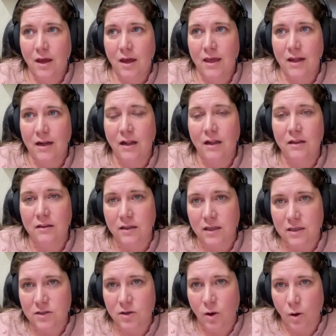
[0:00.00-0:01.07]
it'll at
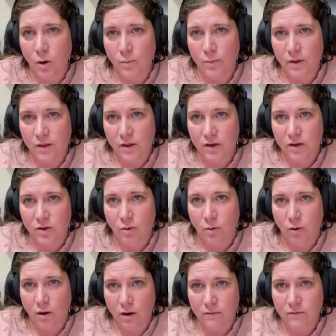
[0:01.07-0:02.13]
least open the
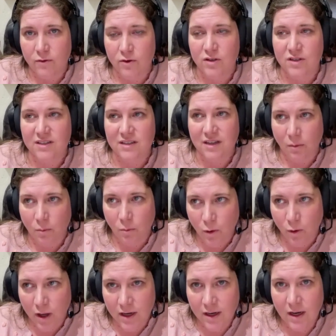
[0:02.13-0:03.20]
door for
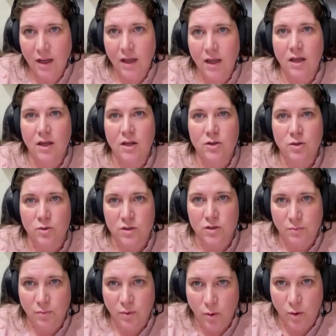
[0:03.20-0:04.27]
someone to
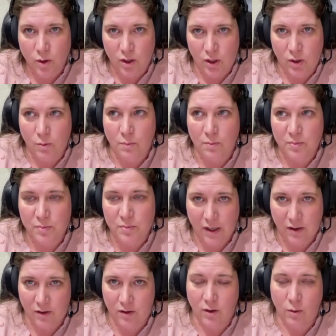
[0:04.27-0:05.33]
support you
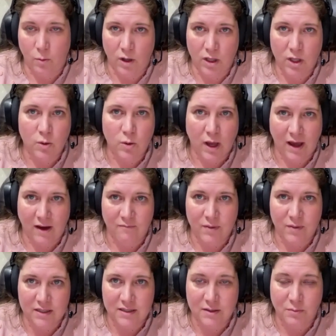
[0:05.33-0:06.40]
better than what you have
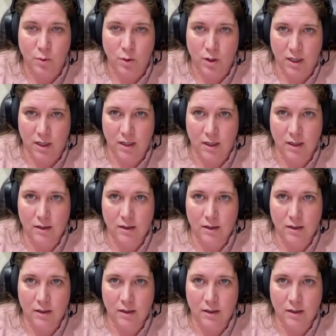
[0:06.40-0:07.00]
been supported.